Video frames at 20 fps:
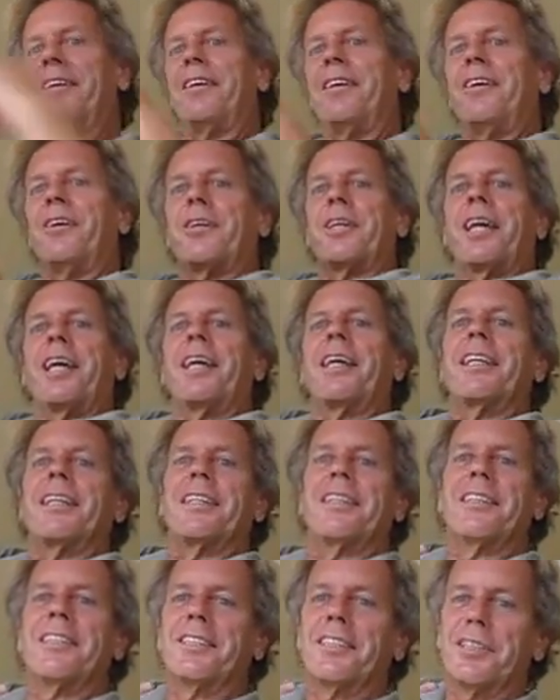
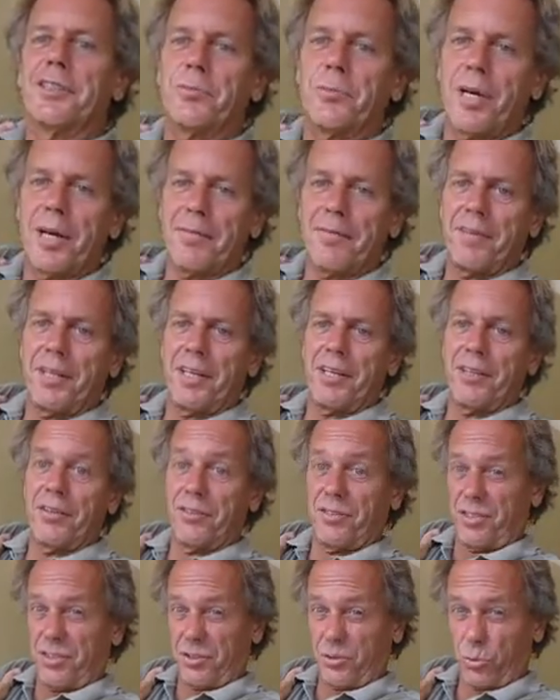Okay, this is why
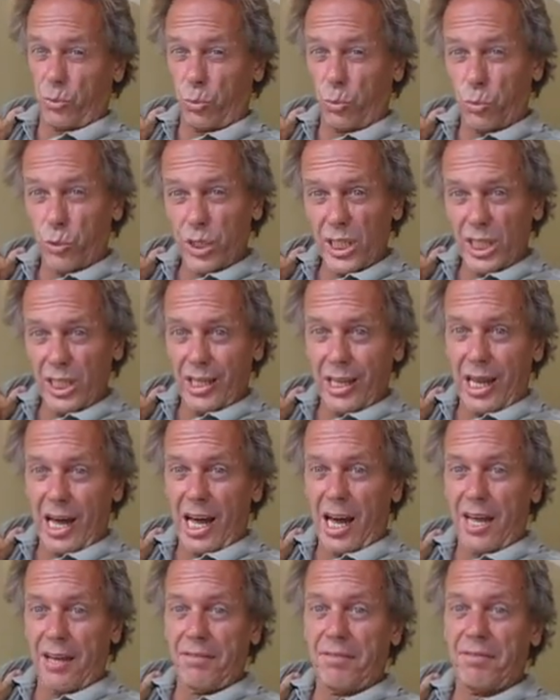videos is real
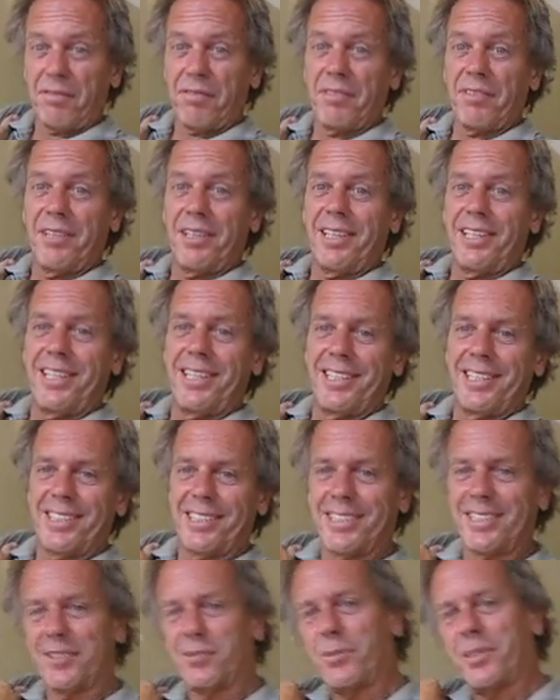life.
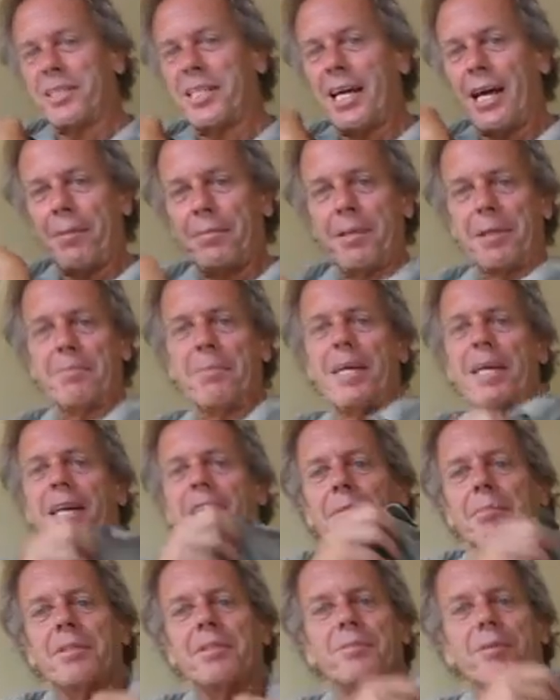This is what's happening.
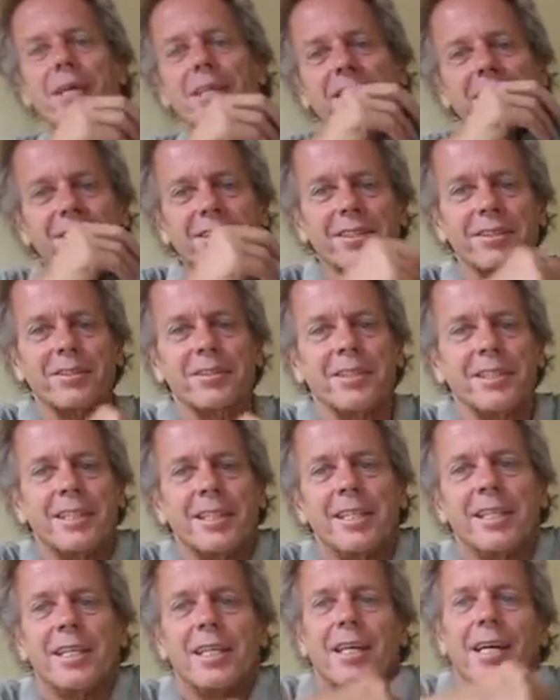Man, I'm sweating
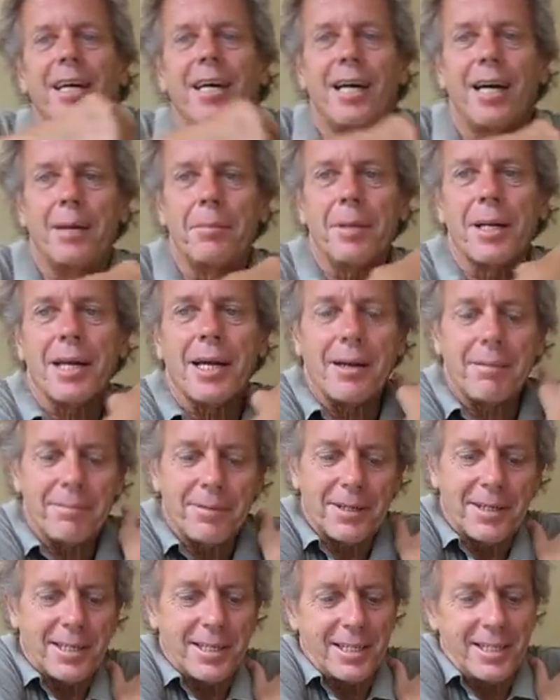too. I'm in
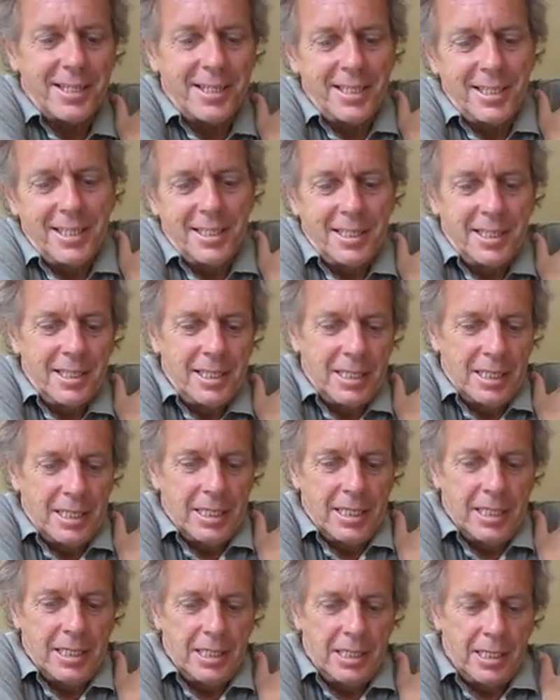Africa.
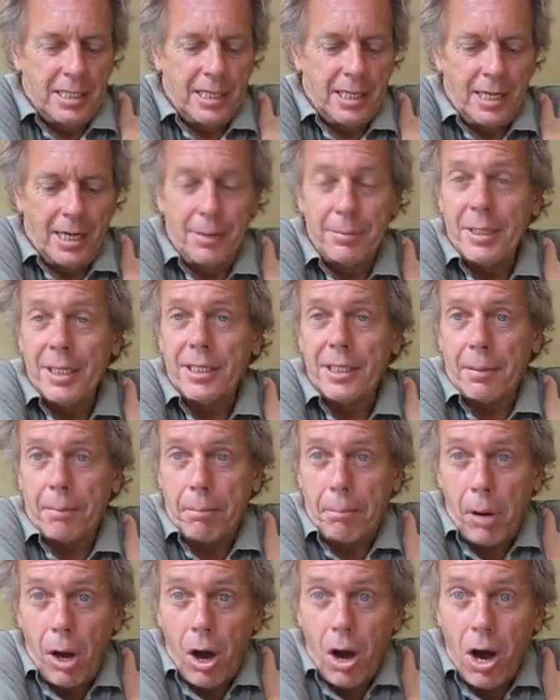I'm in
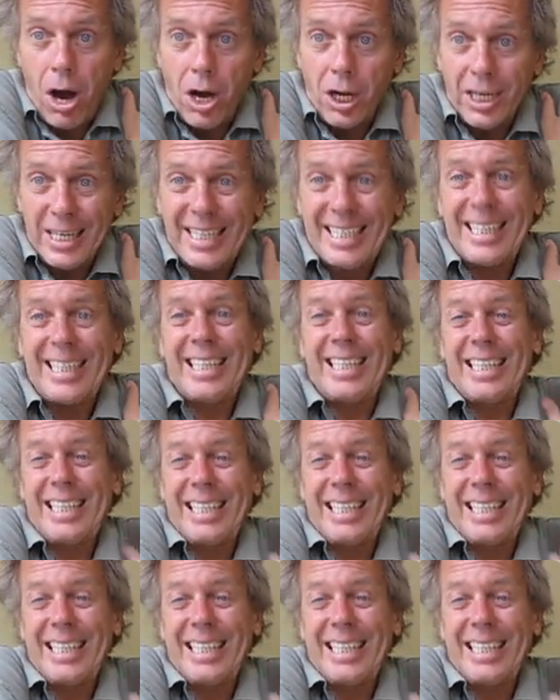Dapong,